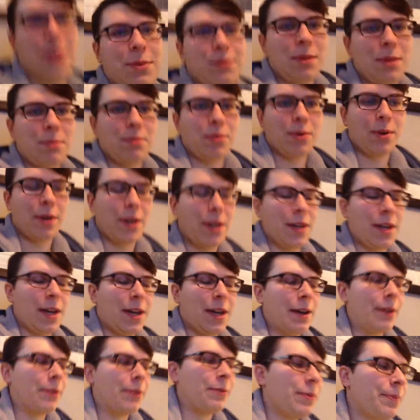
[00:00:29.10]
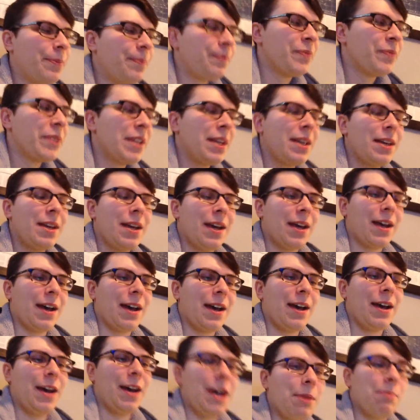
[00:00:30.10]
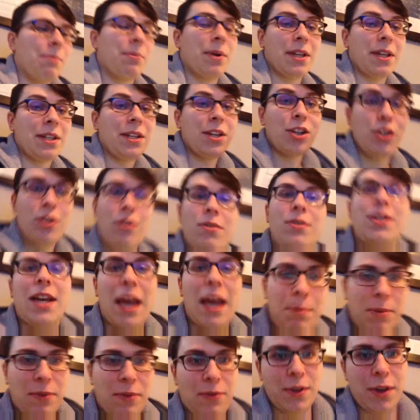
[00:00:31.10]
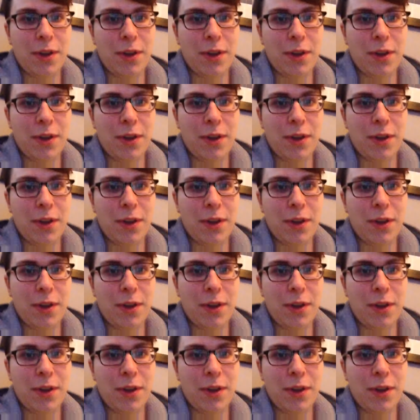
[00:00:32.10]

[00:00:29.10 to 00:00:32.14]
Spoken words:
sweet boy I have. But new type of